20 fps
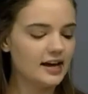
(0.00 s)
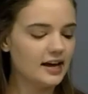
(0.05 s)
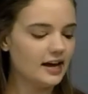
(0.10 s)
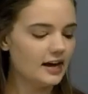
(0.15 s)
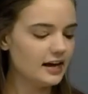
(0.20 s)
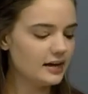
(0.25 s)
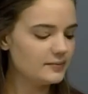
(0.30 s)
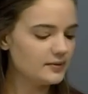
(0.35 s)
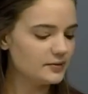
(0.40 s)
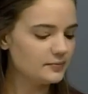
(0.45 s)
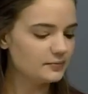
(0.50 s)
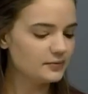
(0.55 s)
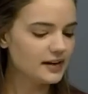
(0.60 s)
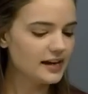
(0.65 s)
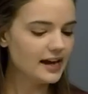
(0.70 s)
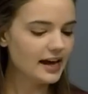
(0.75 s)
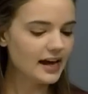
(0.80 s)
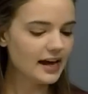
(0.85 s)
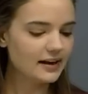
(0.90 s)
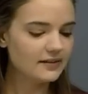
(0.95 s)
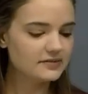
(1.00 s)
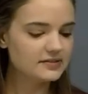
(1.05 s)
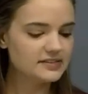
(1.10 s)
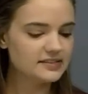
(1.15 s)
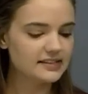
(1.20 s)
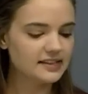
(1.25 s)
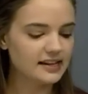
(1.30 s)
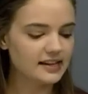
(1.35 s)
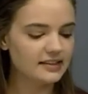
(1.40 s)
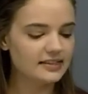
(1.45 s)
and we have
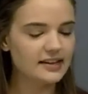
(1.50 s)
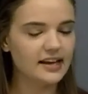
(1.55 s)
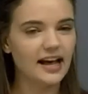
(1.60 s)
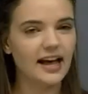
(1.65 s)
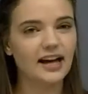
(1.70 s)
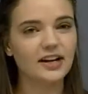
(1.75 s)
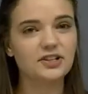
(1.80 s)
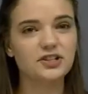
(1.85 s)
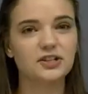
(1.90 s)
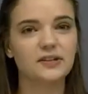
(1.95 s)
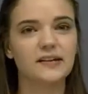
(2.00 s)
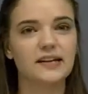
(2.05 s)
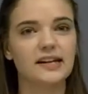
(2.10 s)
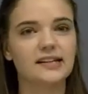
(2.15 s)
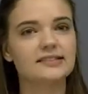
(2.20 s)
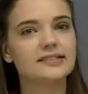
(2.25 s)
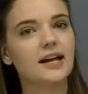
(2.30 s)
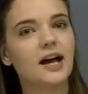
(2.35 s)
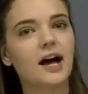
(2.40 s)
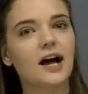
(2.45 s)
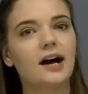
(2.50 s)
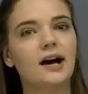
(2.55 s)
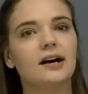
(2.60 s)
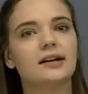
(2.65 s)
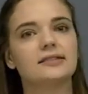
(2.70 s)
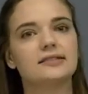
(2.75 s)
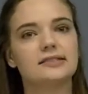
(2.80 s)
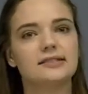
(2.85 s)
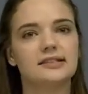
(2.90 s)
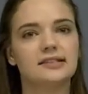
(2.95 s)
skin that actually is
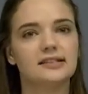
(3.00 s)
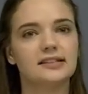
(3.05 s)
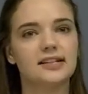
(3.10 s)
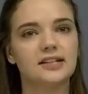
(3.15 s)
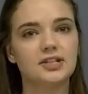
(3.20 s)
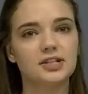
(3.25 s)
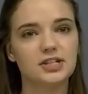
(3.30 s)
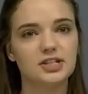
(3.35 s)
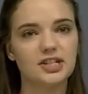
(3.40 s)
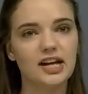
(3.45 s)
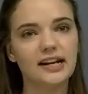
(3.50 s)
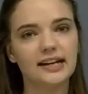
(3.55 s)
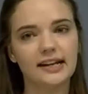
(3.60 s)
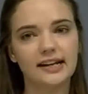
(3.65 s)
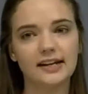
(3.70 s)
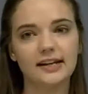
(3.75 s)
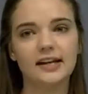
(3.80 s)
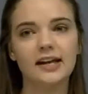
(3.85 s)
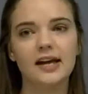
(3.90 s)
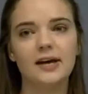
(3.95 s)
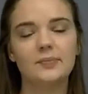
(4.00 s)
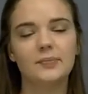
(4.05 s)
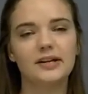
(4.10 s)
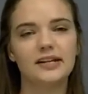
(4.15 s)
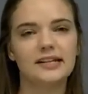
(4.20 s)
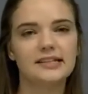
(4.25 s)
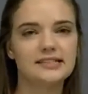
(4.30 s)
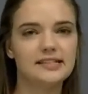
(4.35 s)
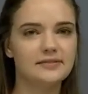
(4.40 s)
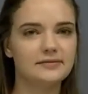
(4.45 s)
constantly shedding, but
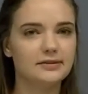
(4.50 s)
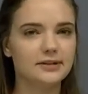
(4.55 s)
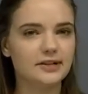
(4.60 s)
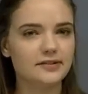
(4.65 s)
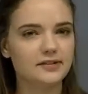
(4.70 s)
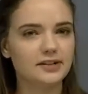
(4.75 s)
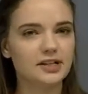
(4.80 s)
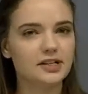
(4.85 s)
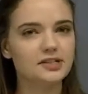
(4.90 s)
it's in very, very